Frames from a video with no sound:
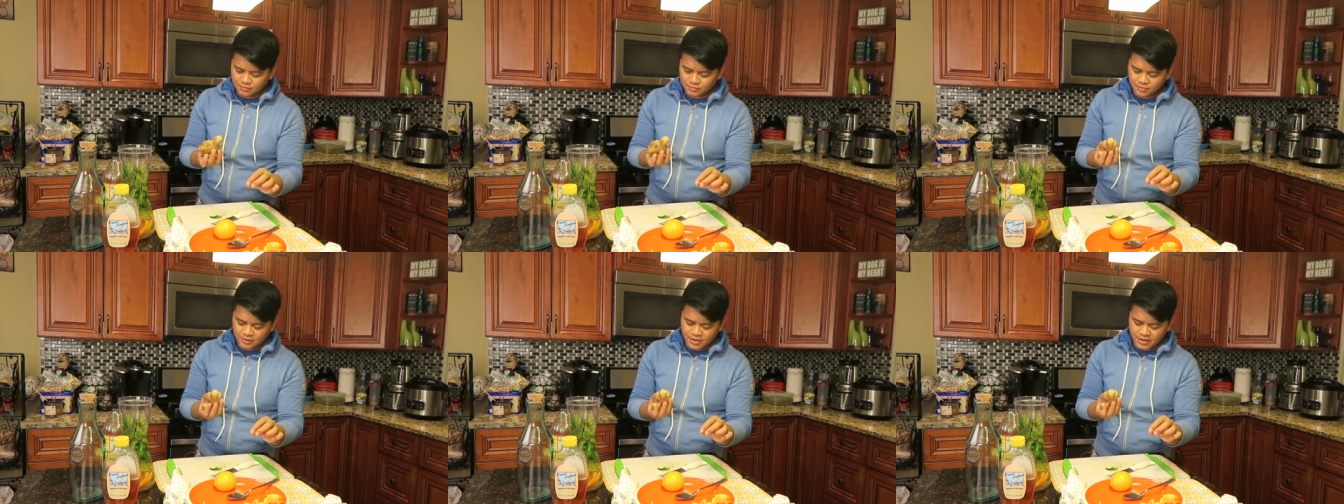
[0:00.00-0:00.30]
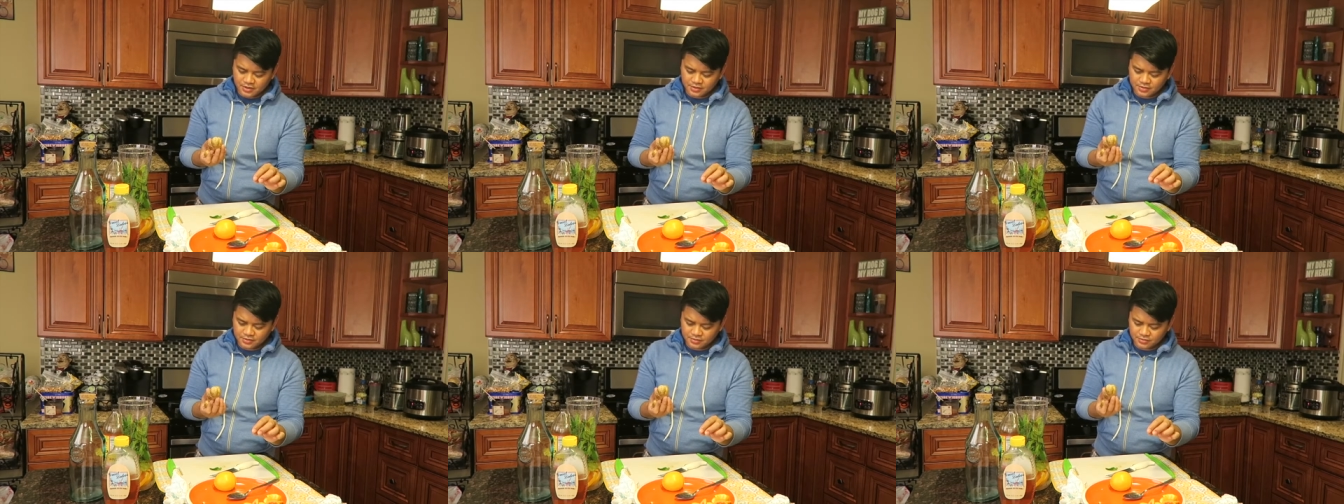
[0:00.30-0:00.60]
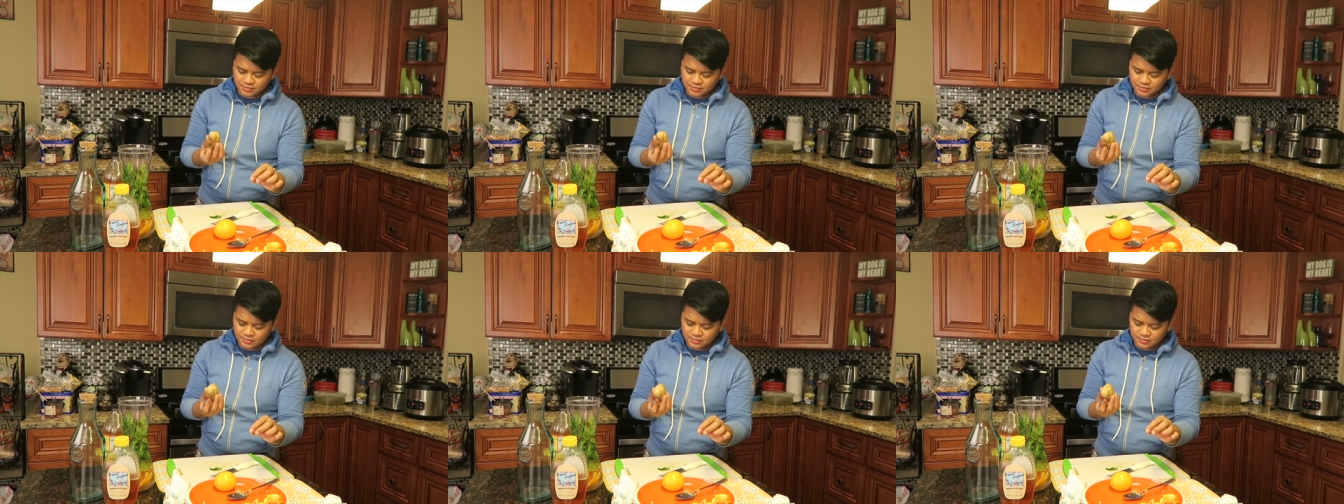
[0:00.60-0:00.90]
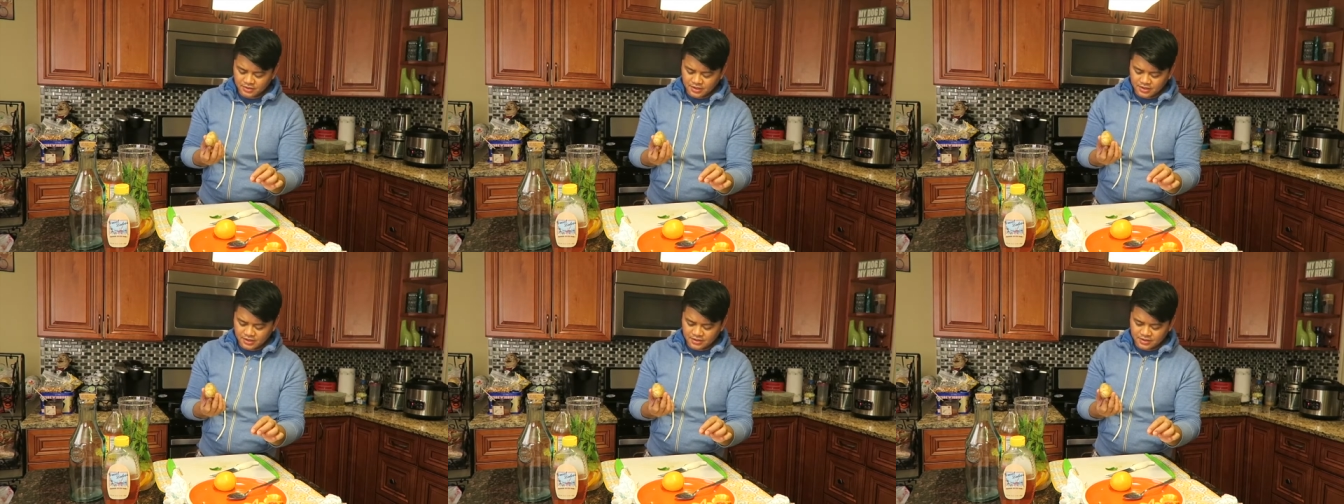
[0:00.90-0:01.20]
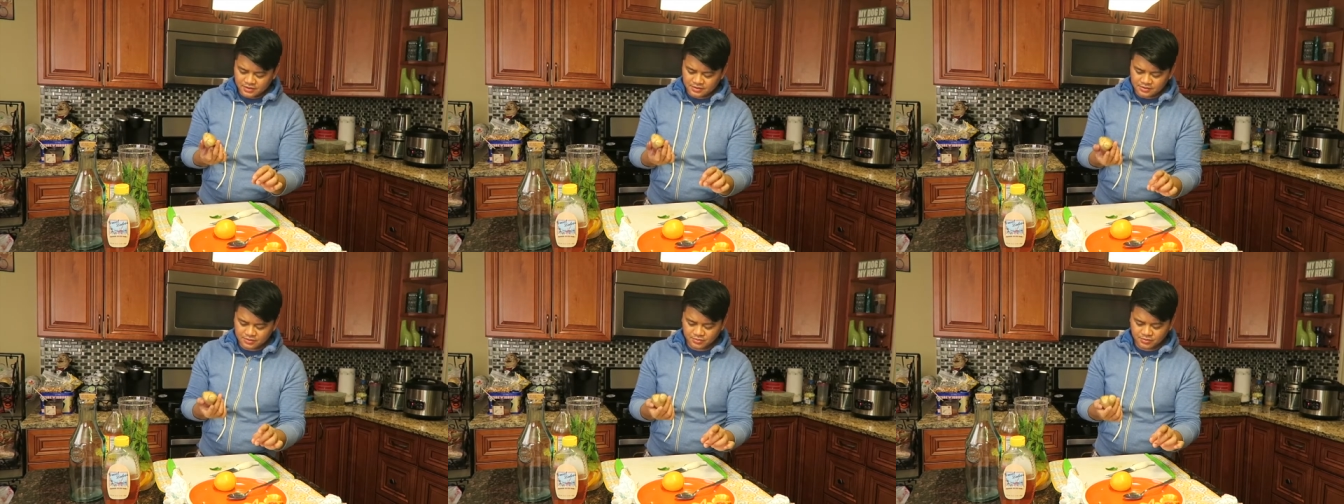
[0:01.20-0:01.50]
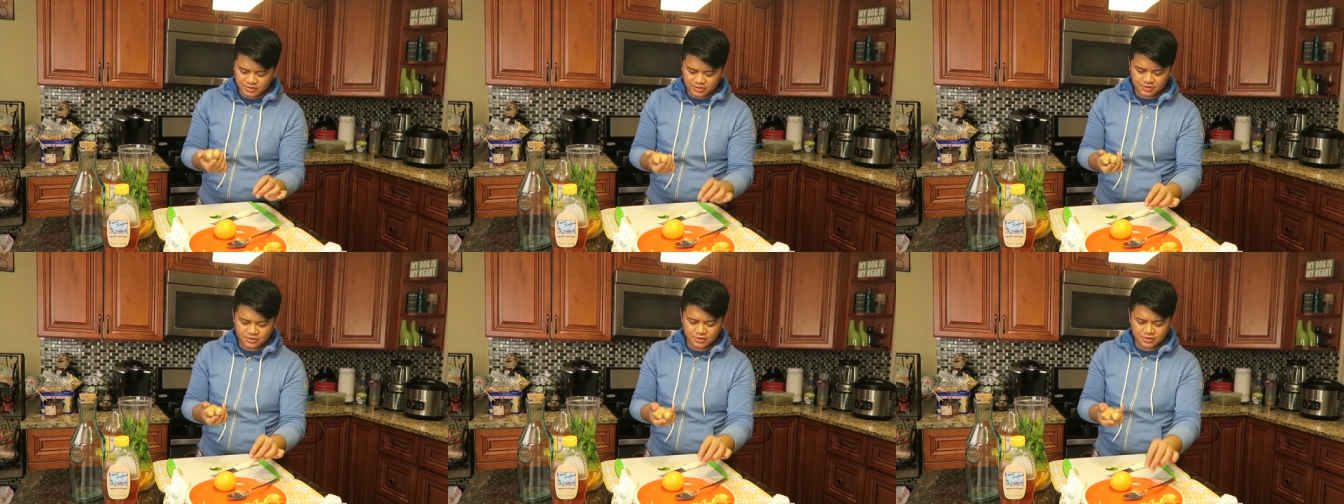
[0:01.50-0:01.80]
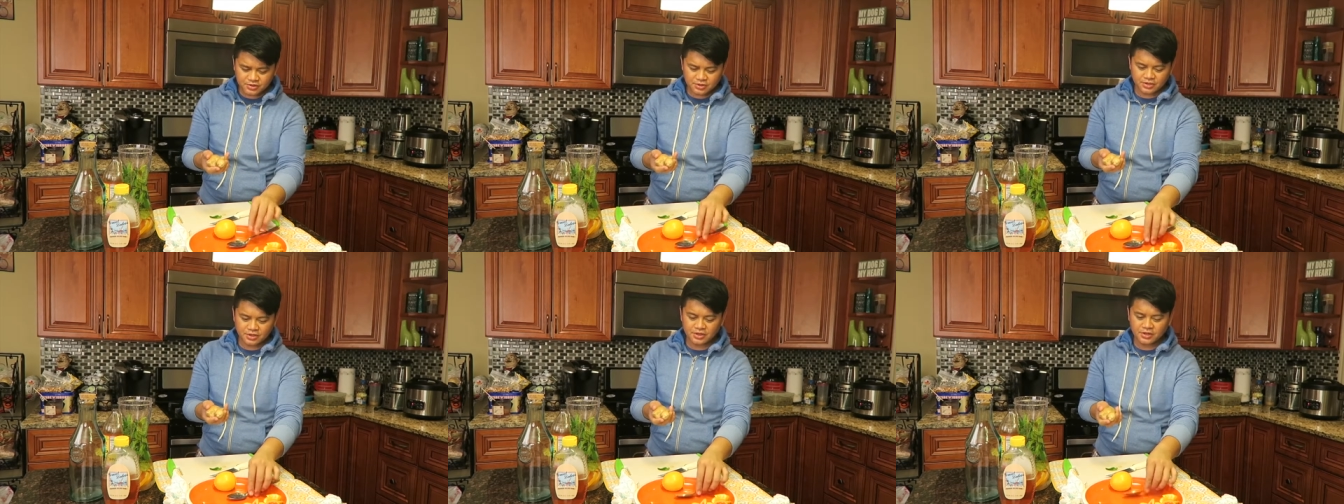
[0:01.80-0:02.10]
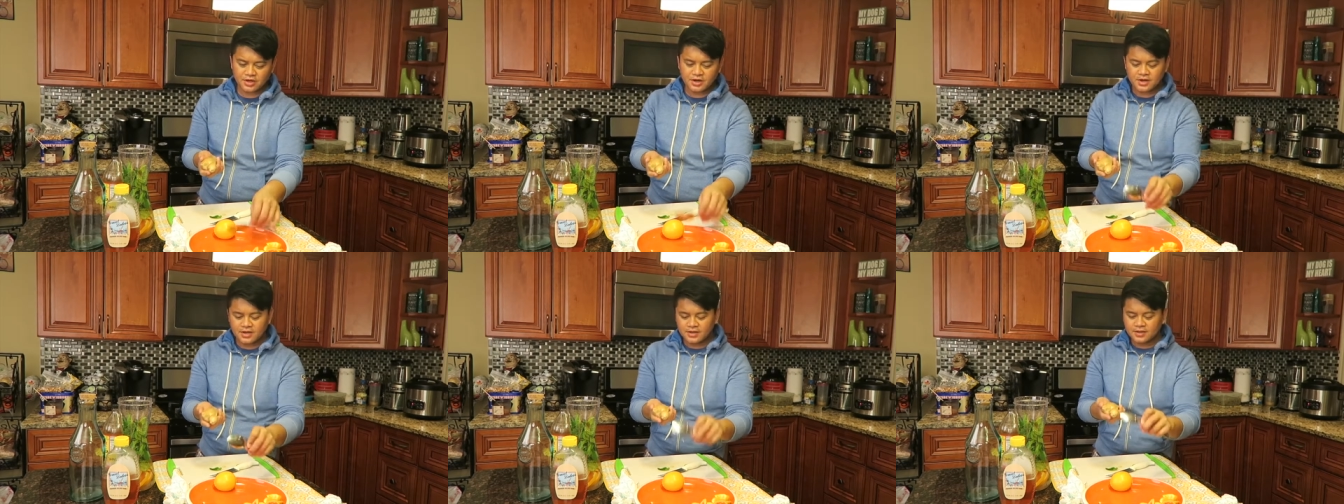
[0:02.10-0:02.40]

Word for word: what I do is with the ginger,